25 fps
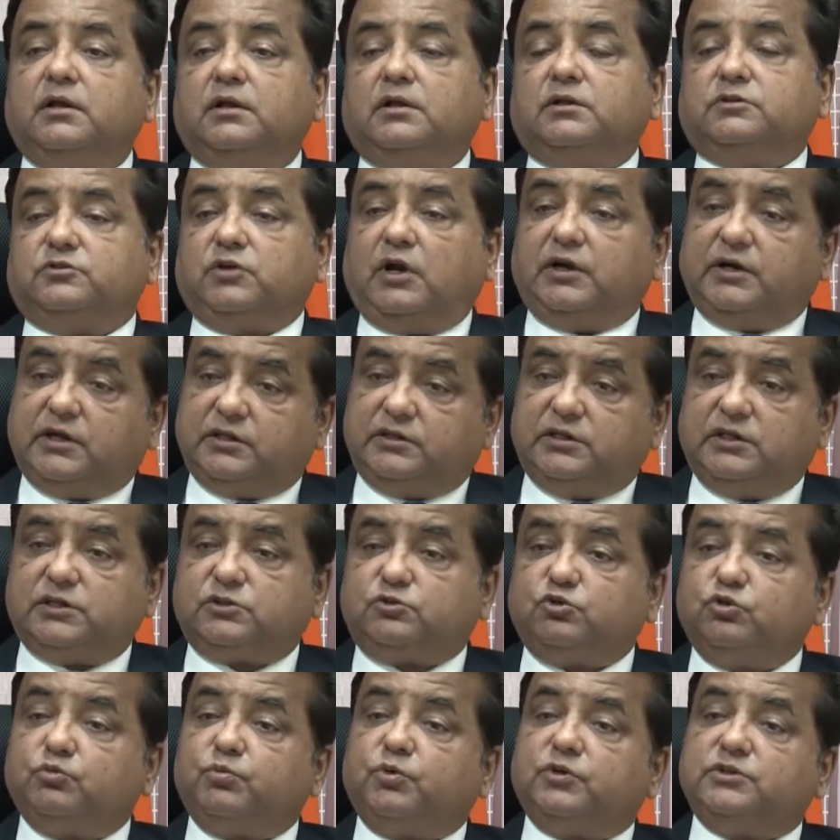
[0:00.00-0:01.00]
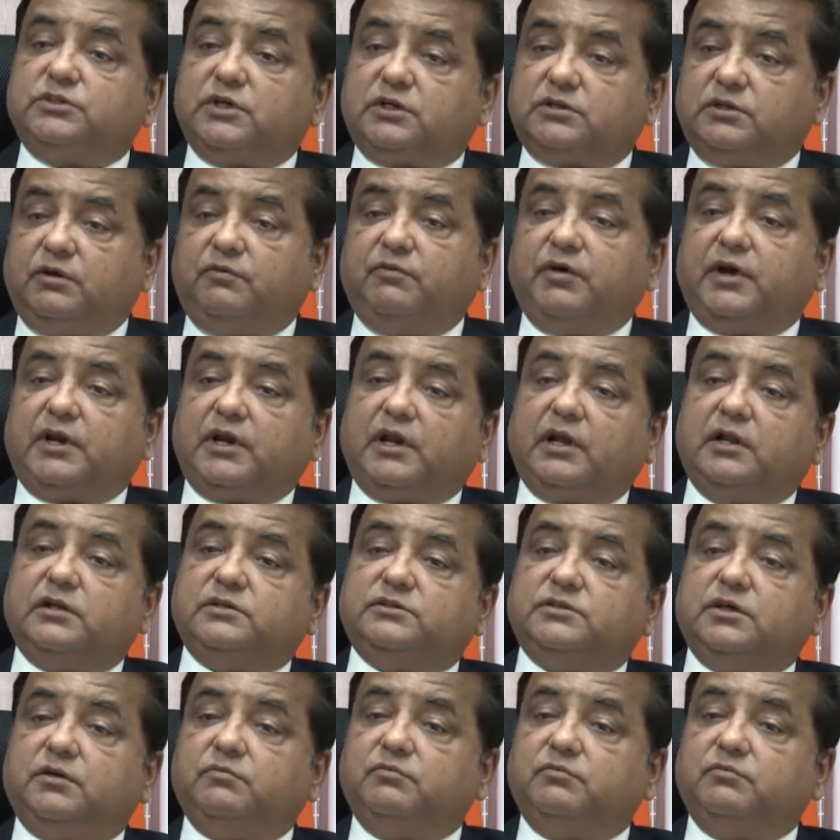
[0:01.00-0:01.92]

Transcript: So under these two projects of agriculture,